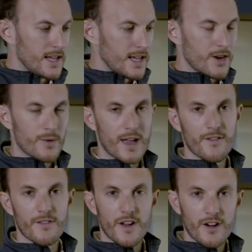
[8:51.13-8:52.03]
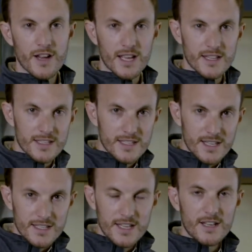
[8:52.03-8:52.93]
Here we have a very
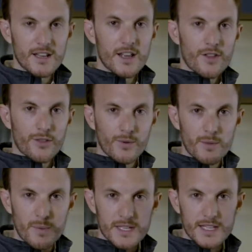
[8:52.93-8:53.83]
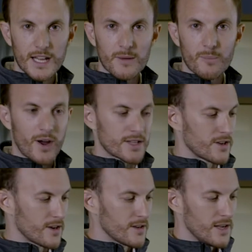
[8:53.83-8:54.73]
consistent 3-piston
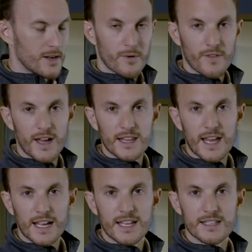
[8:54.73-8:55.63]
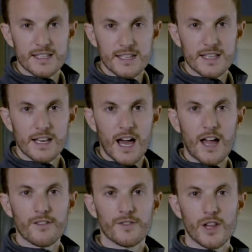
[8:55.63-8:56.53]
compressor, providing that consistent
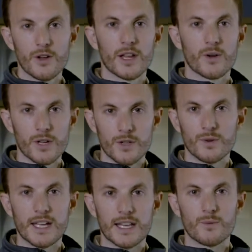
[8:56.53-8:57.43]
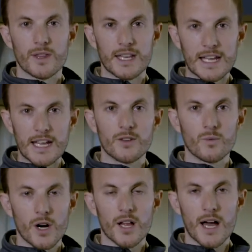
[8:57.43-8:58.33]
high flow like what you would get with an
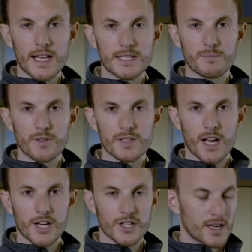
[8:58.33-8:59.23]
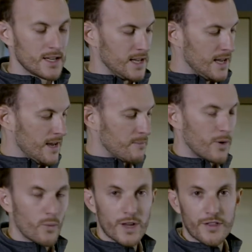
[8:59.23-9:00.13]
in-wall hospital suction,
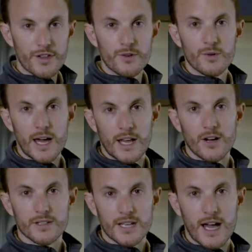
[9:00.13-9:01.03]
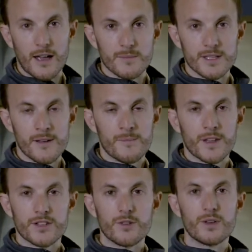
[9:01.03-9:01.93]
but with you at all times.
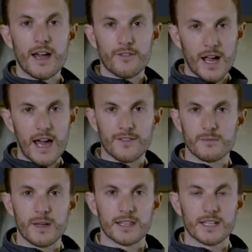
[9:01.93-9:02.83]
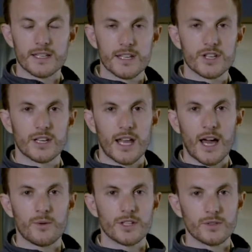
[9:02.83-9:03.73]
So you never have to make the decision
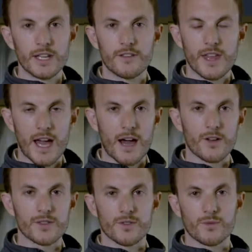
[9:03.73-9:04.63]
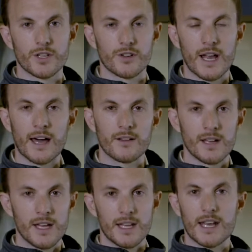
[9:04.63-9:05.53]
now when you leave the house you're not
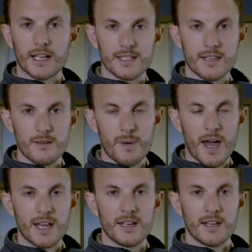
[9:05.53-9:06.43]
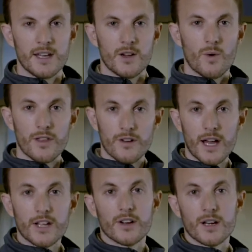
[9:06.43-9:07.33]
next to the bed, whether or
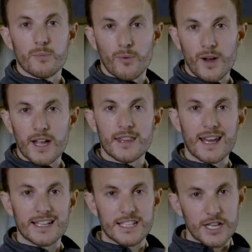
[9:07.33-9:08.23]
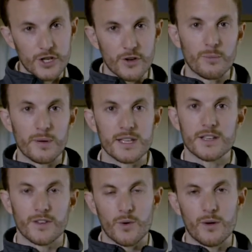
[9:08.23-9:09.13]
not you're going to bring that additional piece
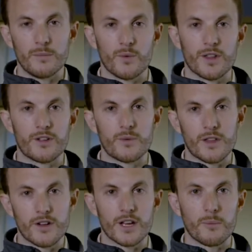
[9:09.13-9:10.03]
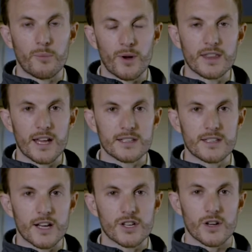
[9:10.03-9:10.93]
of equipment with you, whether you're going to bring that
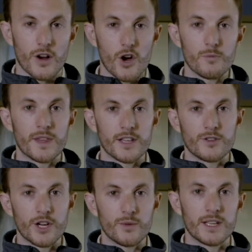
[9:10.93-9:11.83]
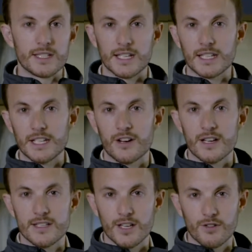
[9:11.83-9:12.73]
suction or hope that you don't need to clear
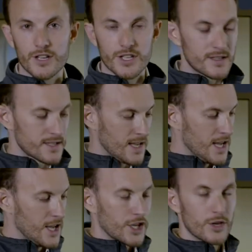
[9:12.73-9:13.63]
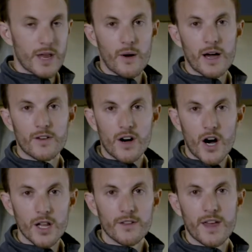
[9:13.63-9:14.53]
any secretions. You now have
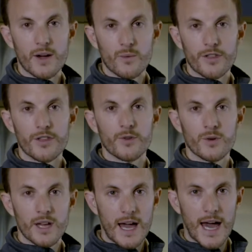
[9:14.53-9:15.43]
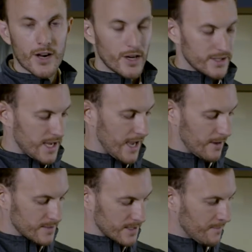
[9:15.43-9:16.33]
all of that with you at all
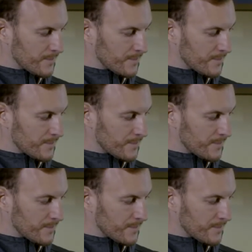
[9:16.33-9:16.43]
times.